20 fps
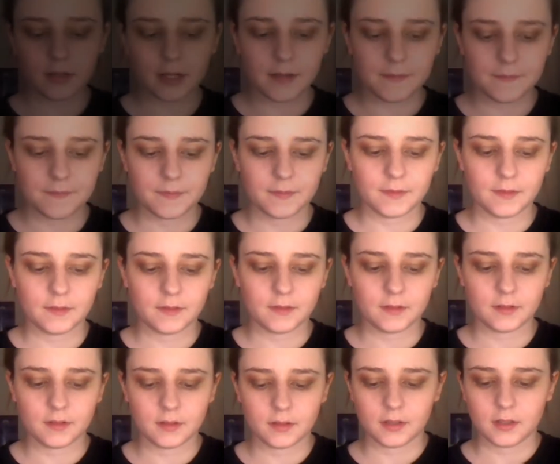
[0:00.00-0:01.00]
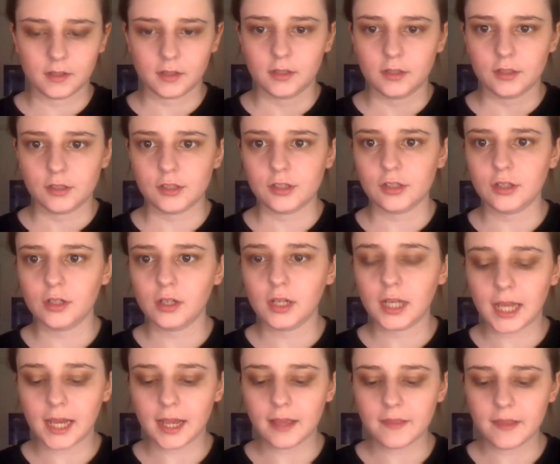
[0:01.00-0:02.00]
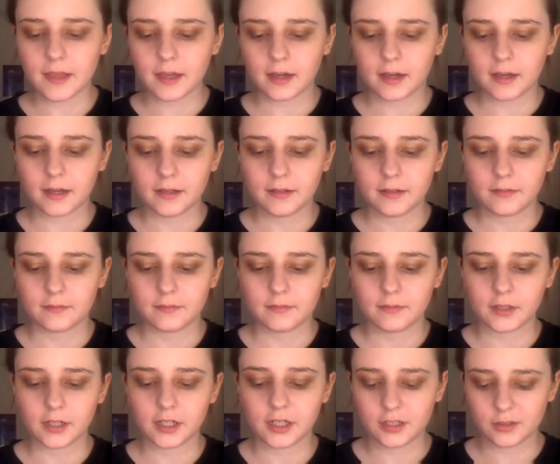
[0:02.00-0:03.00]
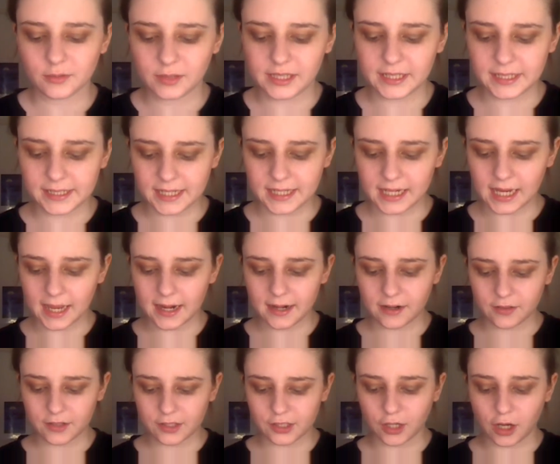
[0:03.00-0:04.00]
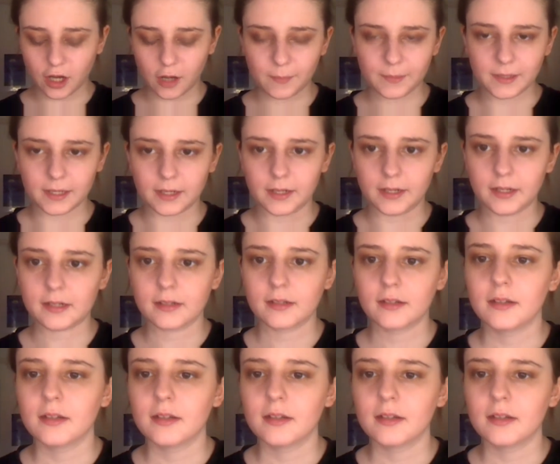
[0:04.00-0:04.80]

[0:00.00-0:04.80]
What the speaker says: Okay, to line the eye, now you only need to line it on the top lid,